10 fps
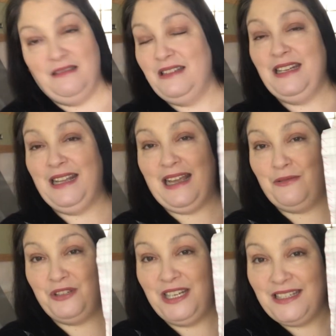did it
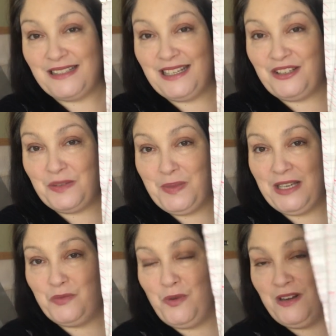how she does it, just
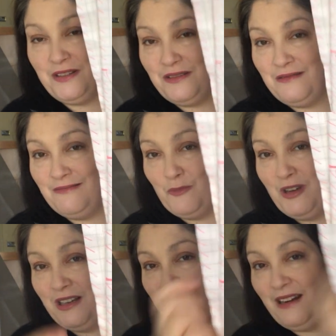picked one
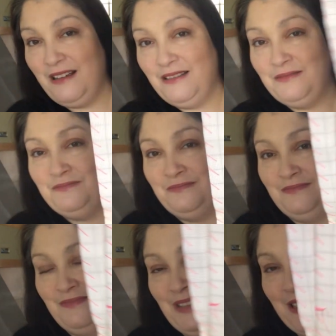colour
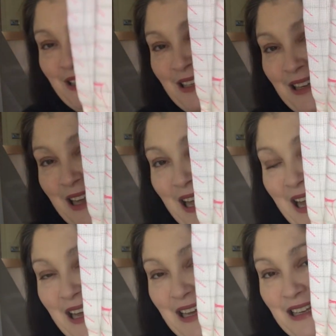
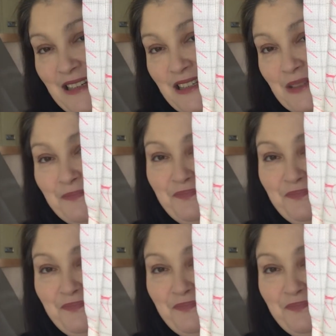and